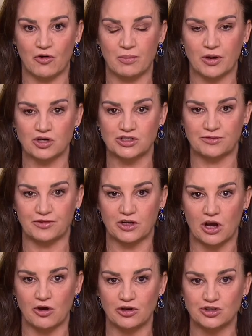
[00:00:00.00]
Because mm. if you're
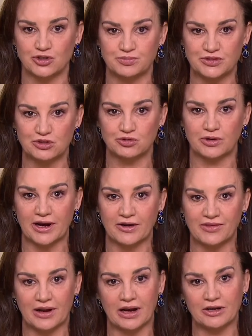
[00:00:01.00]
going to tool it out of
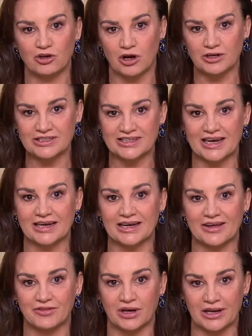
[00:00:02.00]
that, are you going to take it out of
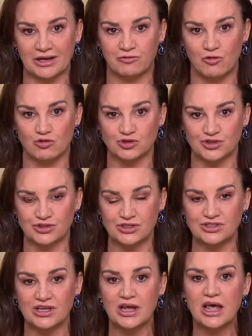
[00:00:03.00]
the land forces?
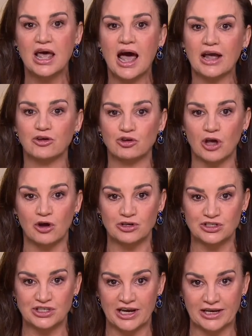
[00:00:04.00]
Are you going to
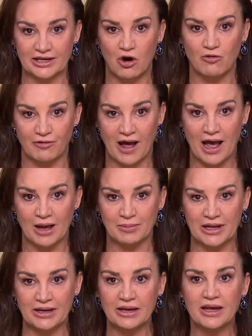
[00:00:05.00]
take it off army?